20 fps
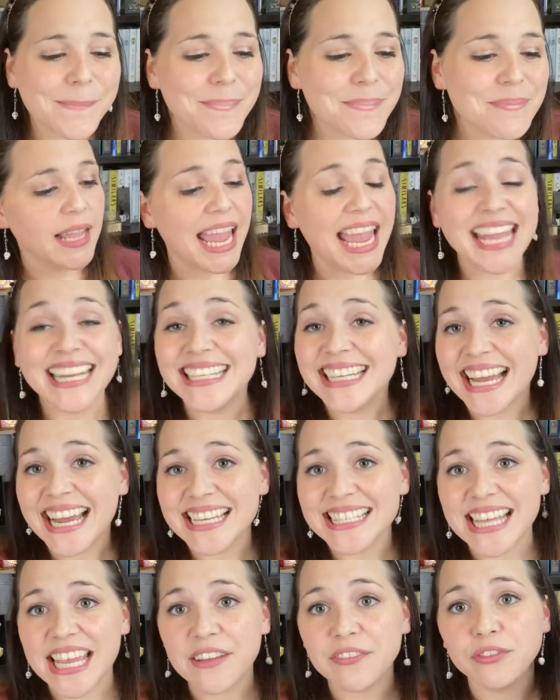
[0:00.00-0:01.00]
And it
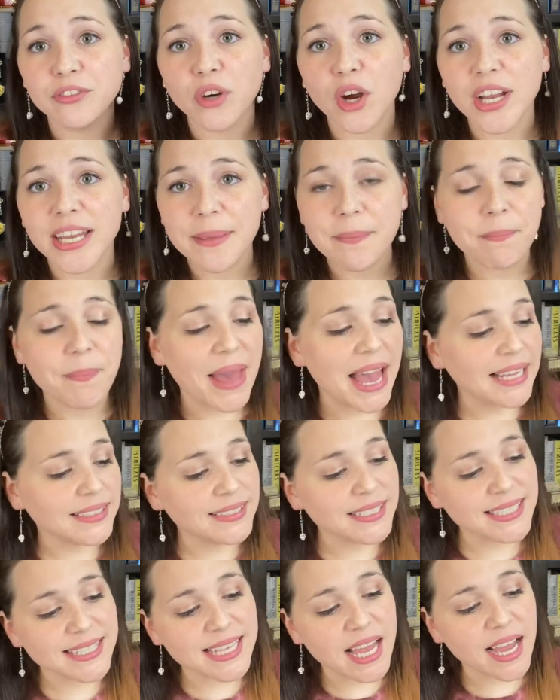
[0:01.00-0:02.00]
has a front and back
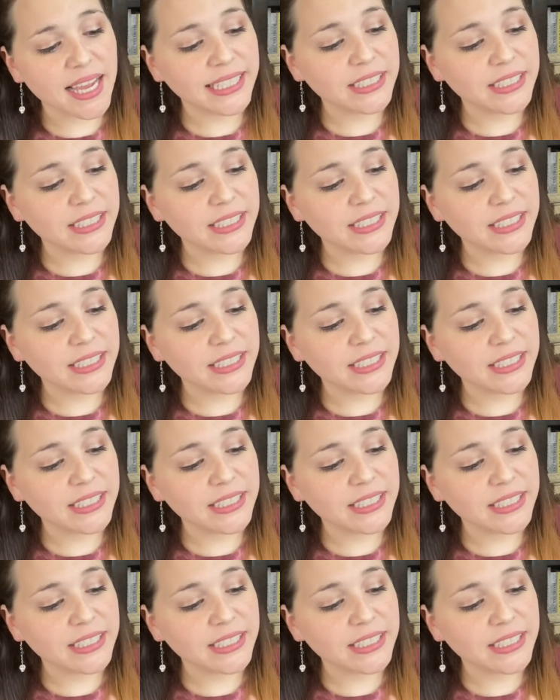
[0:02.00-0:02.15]
design.